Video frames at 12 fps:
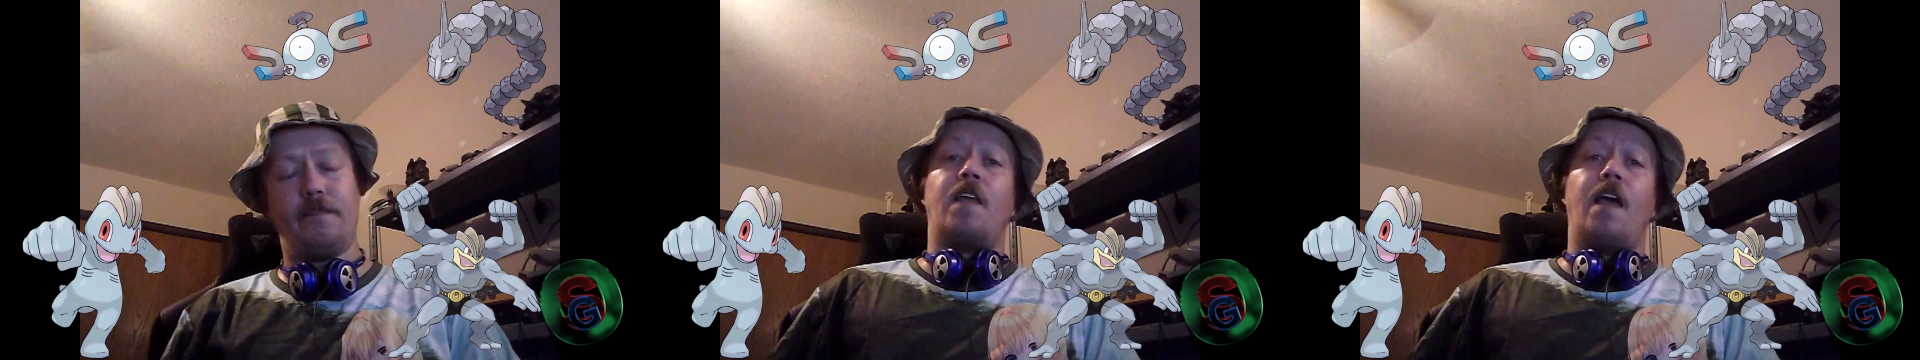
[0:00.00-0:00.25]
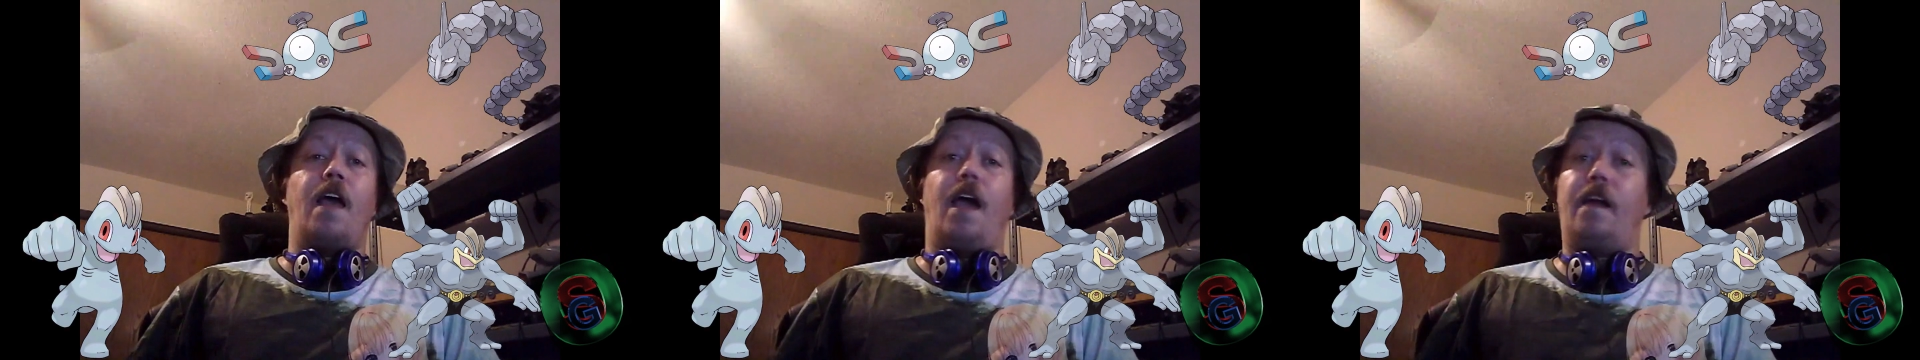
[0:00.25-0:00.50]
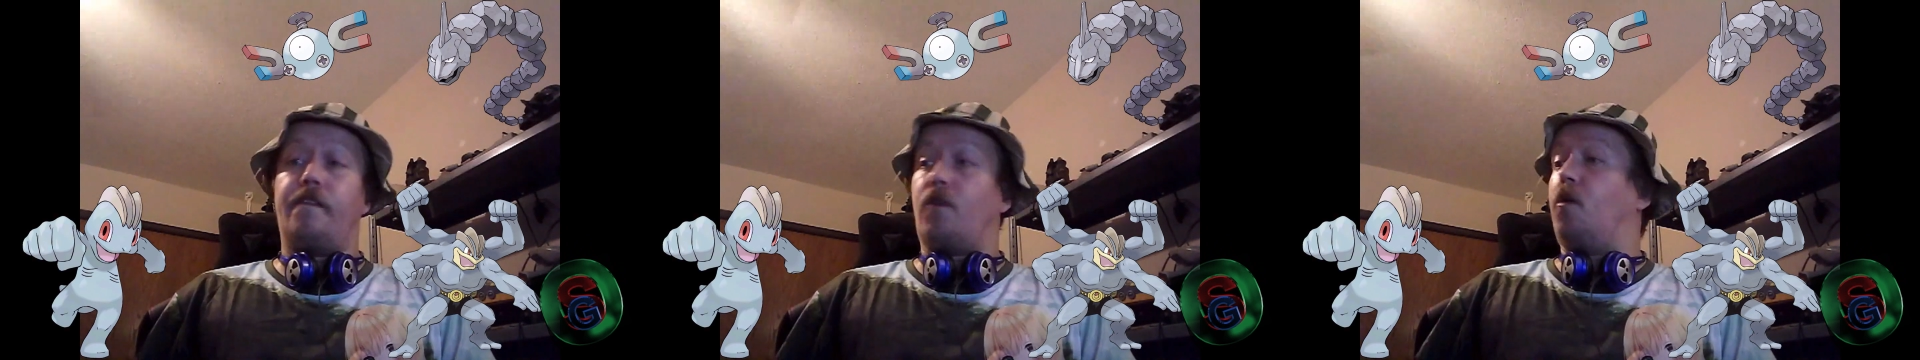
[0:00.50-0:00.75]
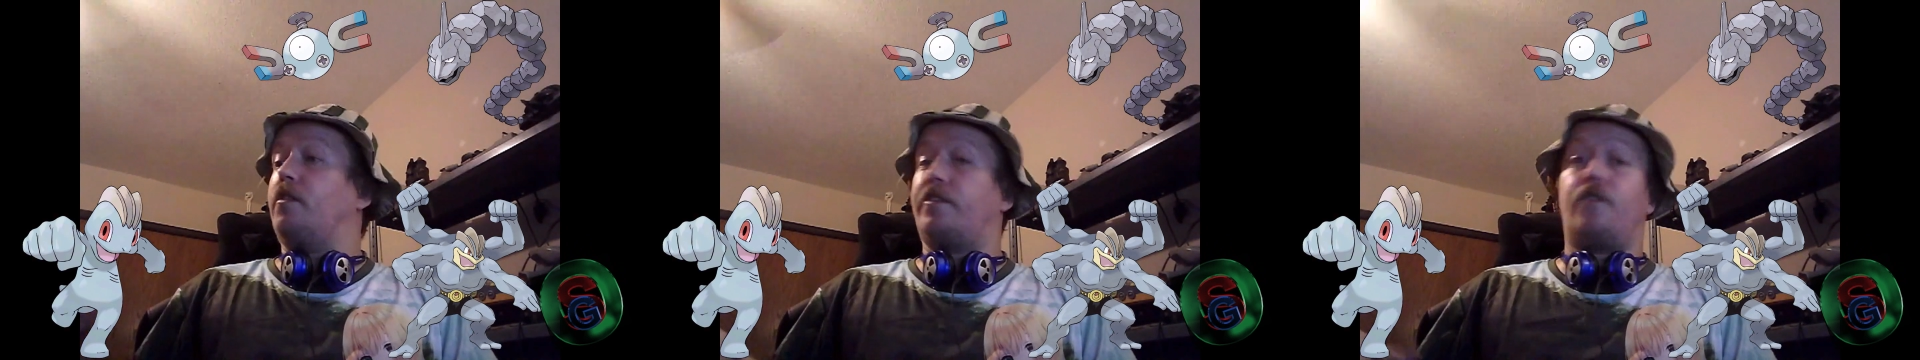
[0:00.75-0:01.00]
And of
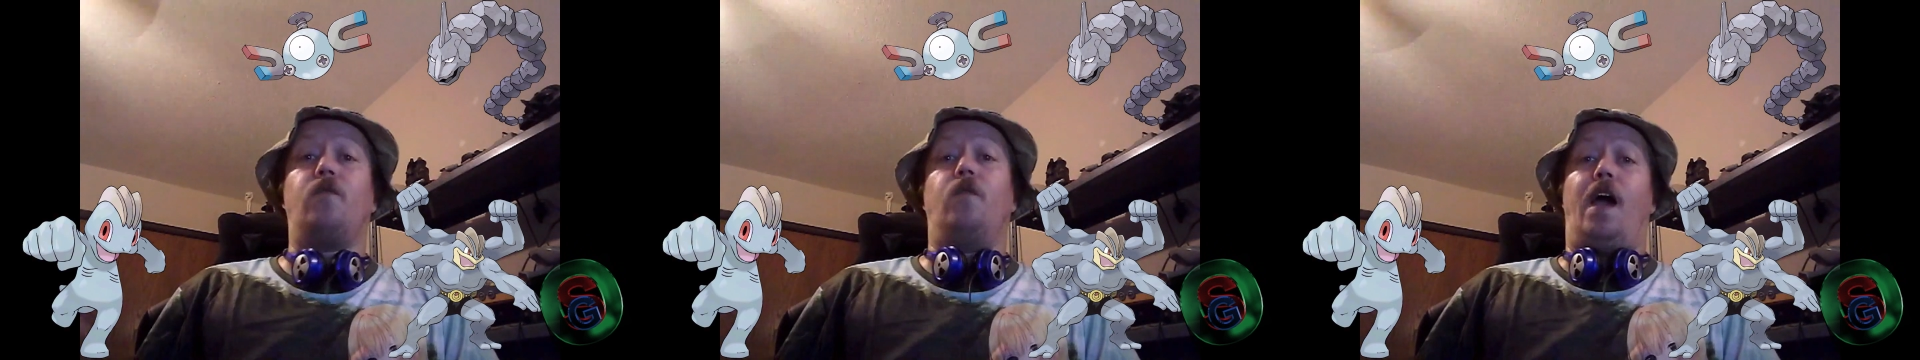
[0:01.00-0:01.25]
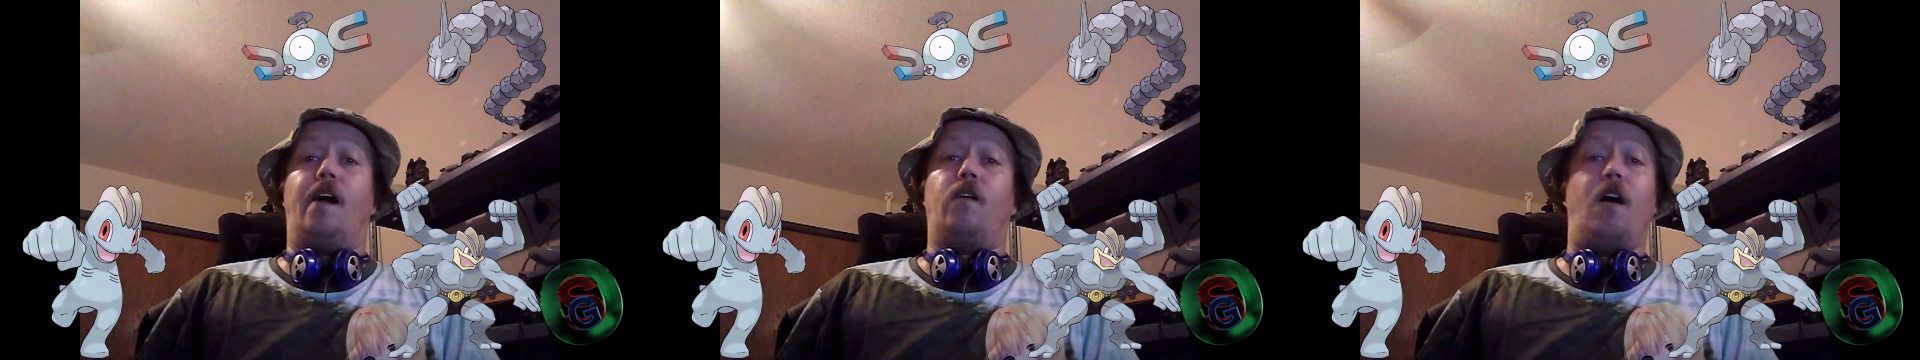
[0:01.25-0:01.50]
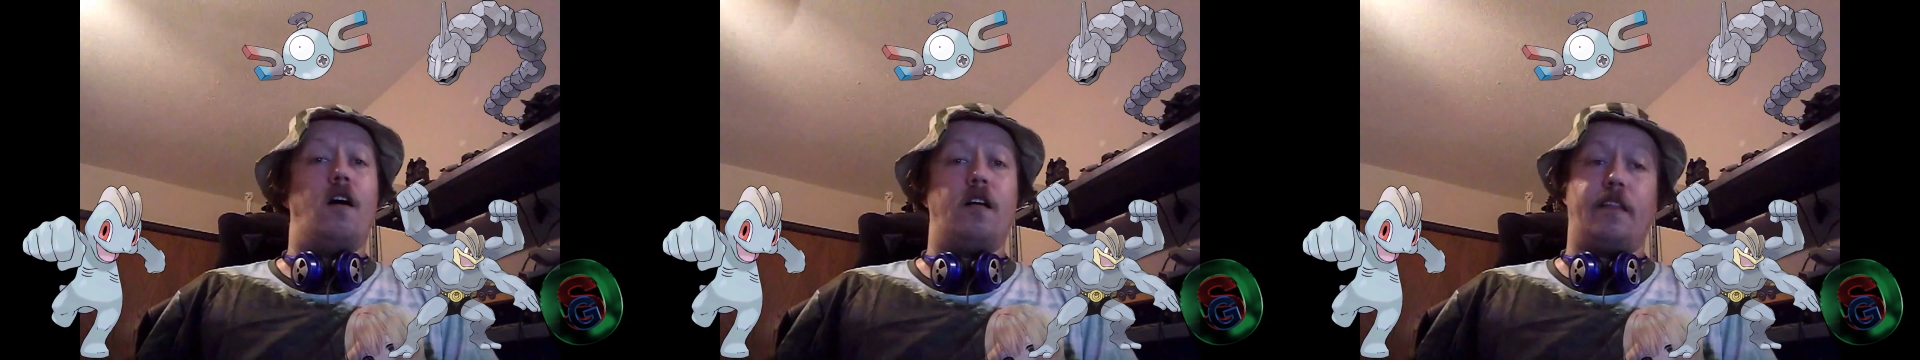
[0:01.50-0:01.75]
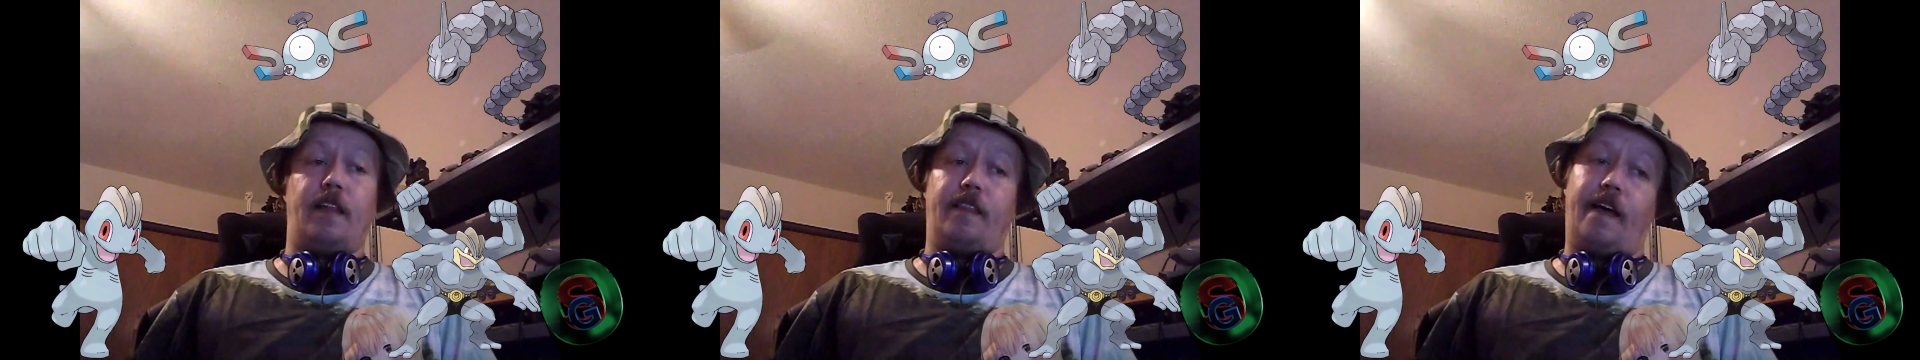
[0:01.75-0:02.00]
course, throughout all
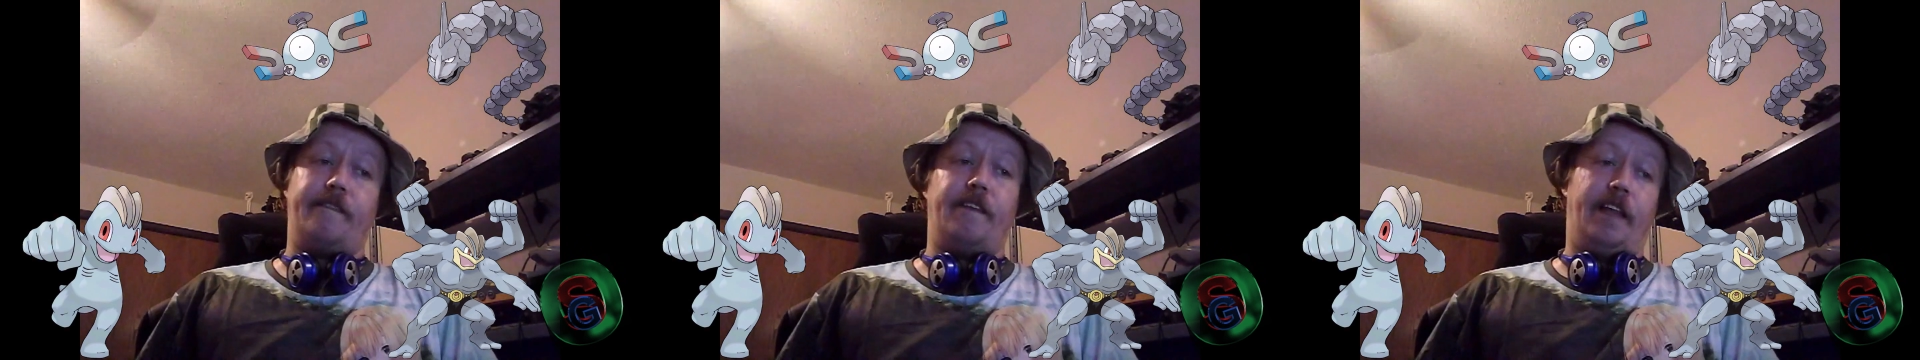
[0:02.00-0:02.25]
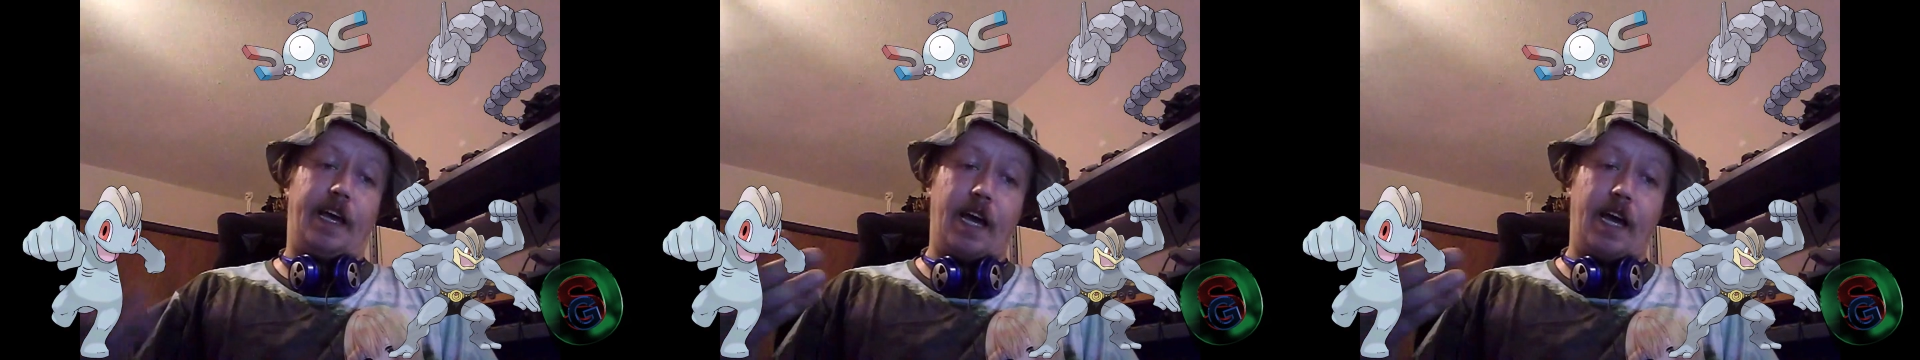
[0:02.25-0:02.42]
the leveling